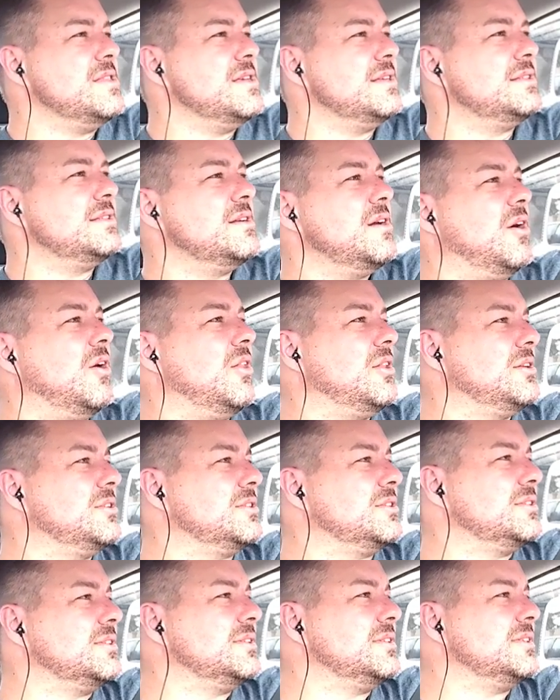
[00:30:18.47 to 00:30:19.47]
this
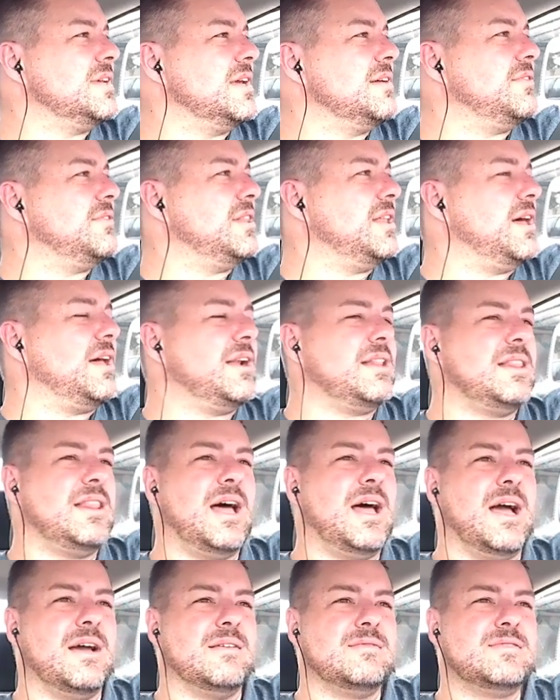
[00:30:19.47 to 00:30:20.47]
knowledge could save a lot of
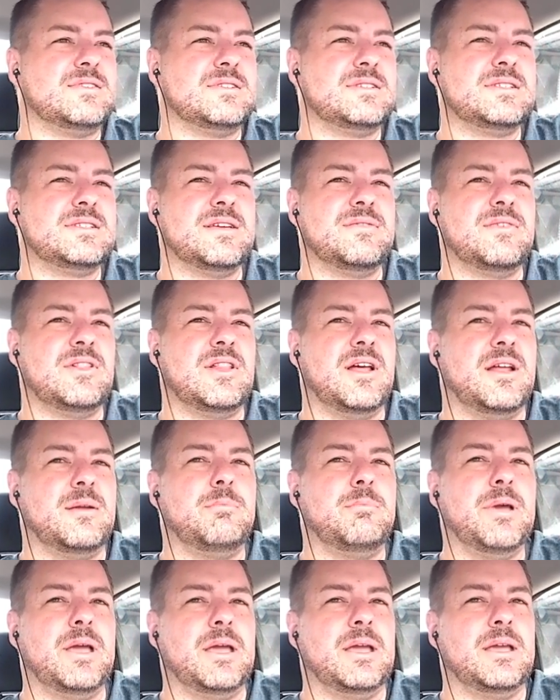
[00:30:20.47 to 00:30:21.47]
lives and save a lot
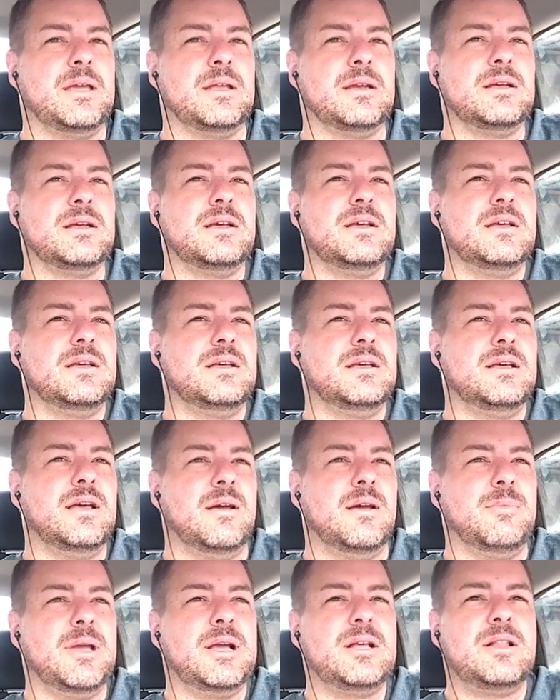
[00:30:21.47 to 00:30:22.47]
of pain
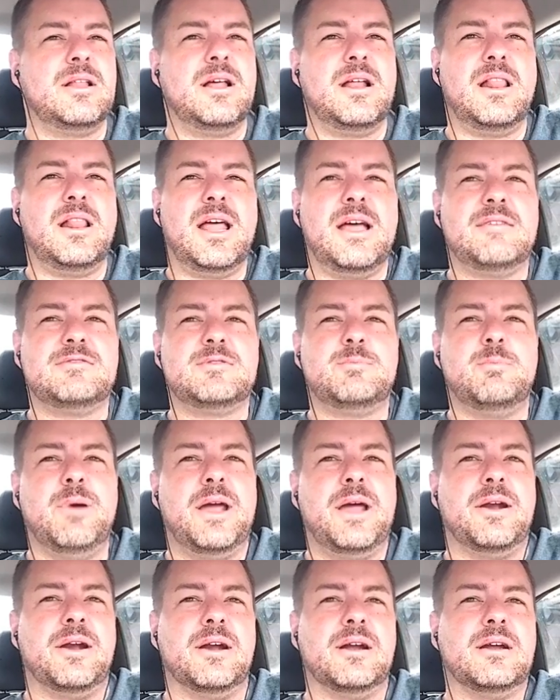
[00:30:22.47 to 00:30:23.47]
and make a lot of lives
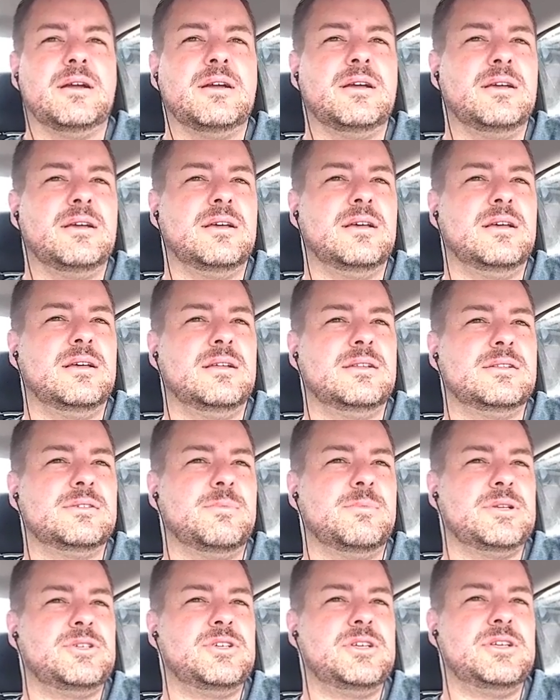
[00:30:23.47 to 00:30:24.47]
better.
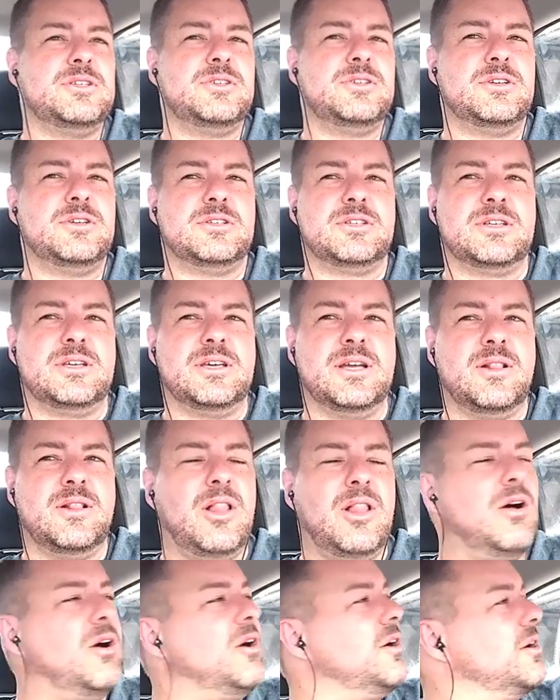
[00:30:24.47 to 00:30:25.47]
It's much easier to get
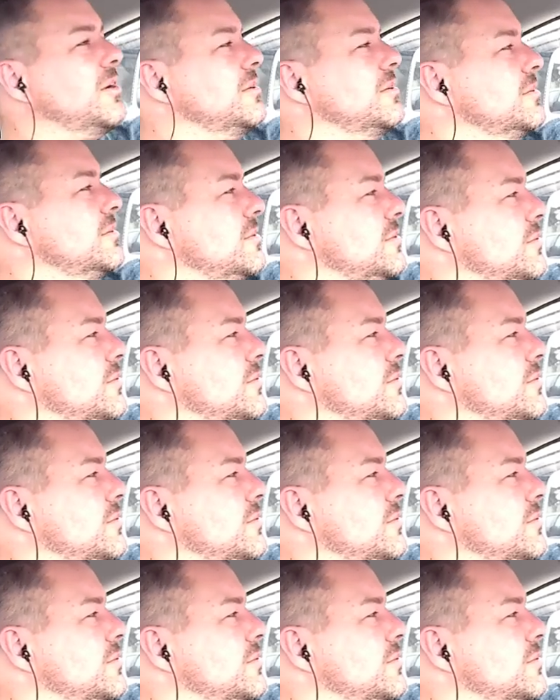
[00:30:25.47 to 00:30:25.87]
along